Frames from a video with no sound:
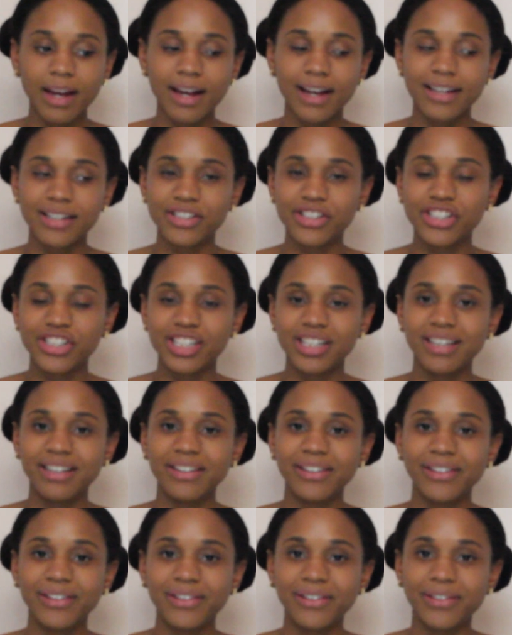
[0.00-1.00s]
And she
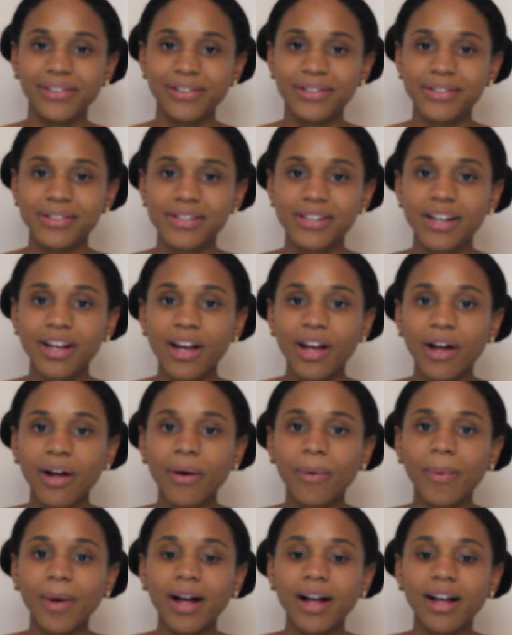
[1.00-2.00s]
goes,
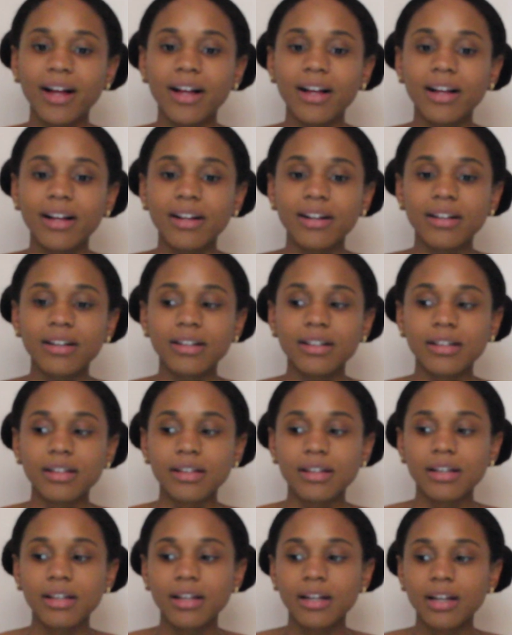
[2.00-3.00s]

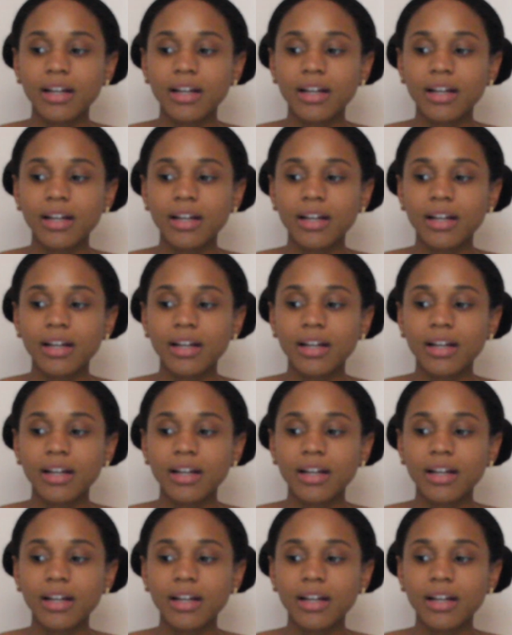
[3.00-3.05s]
well,